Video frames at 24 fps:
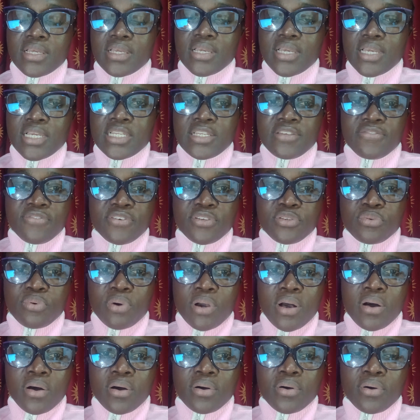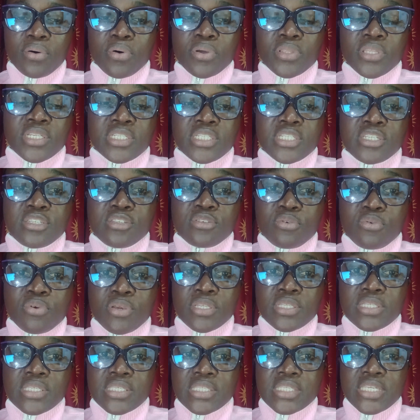individual or the
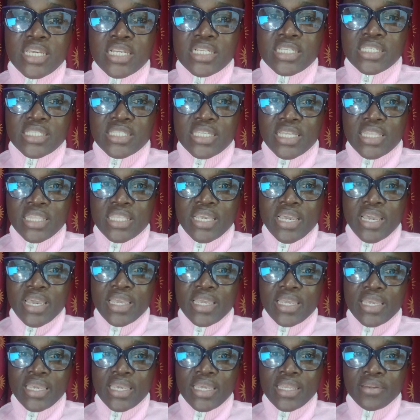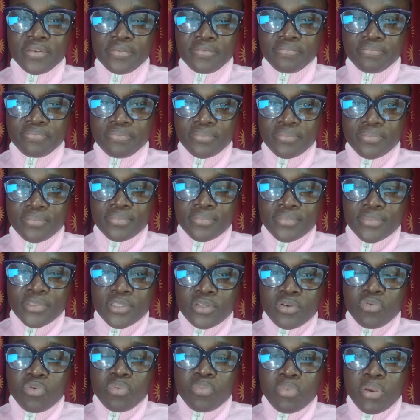discrete stages that they are in,
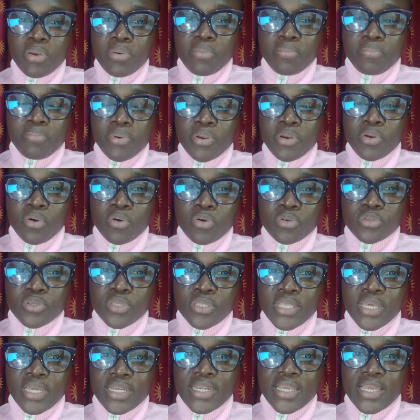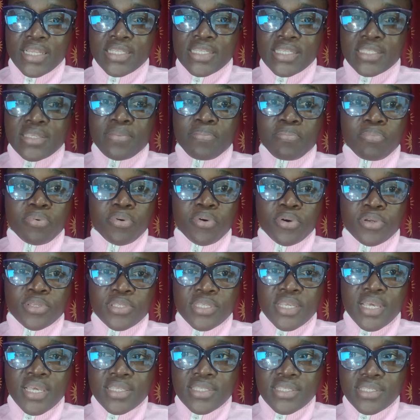remembering also that it is a
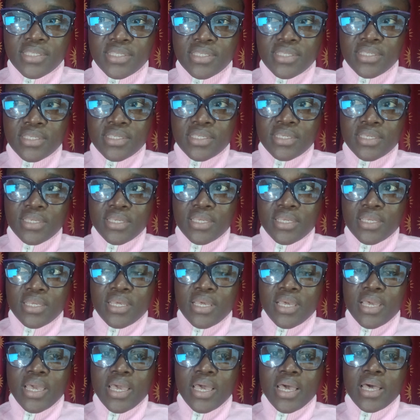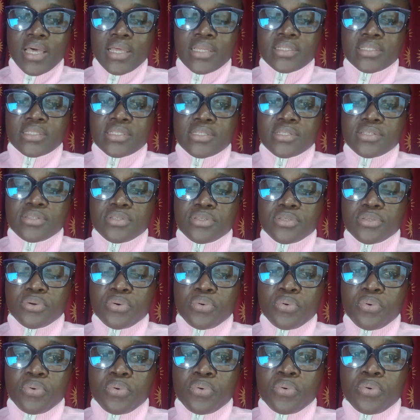process. And
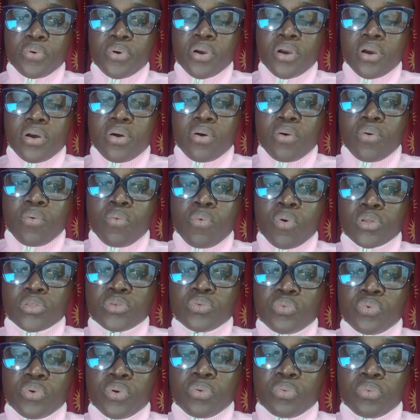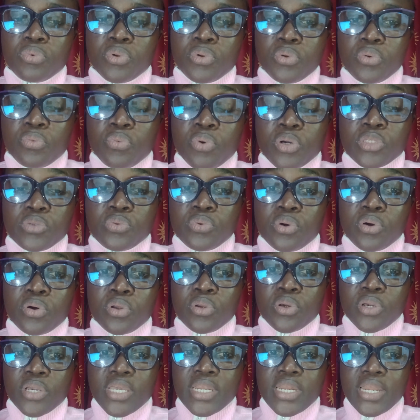so, what we're all
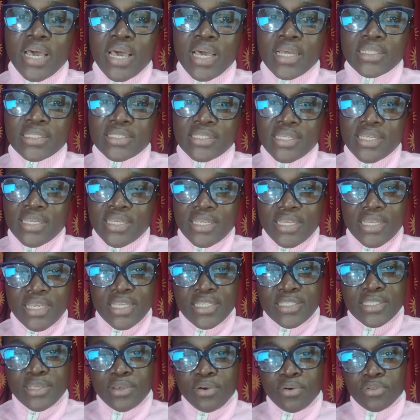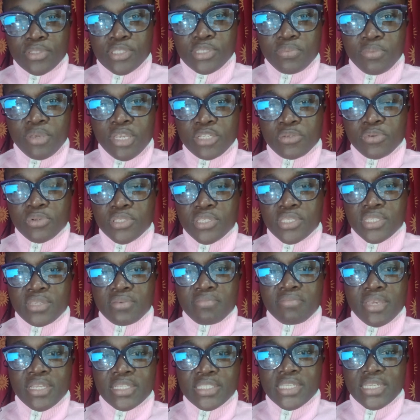looking at is the ultimate, which is the
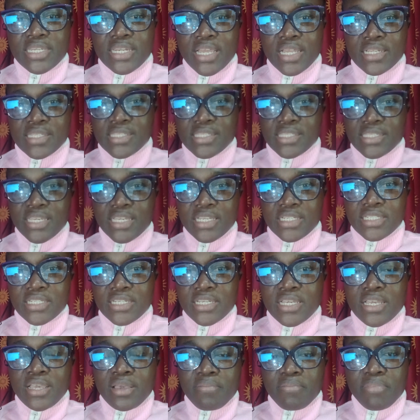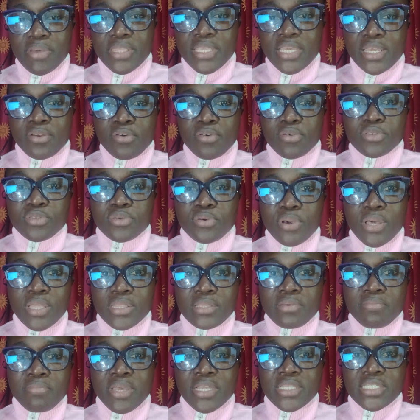maintenance stage. But then also at
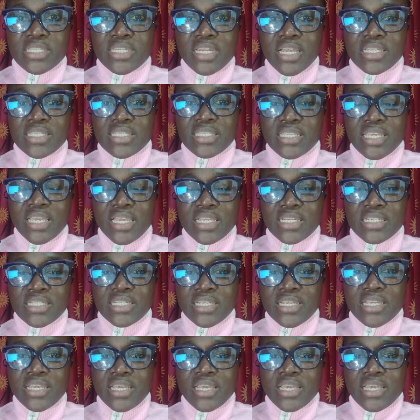the maintenance stage,